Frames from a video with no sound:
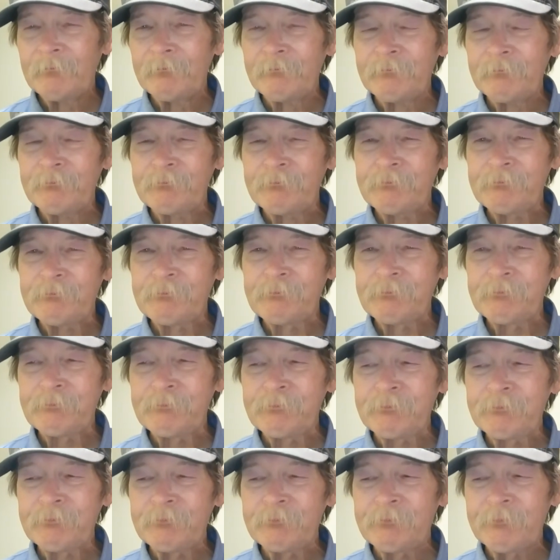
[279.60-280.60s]

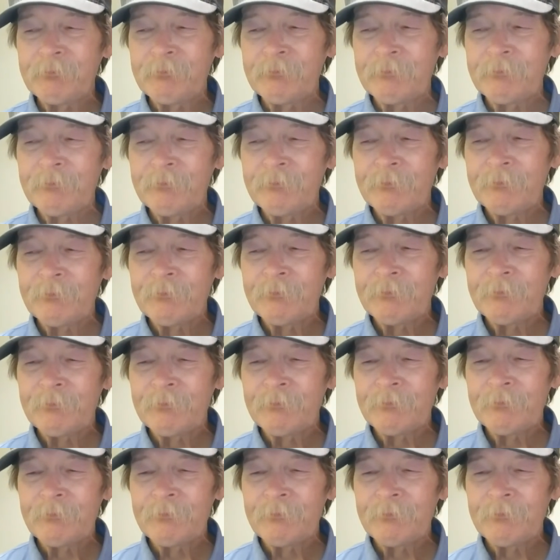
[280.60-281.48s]
Nobody speaks.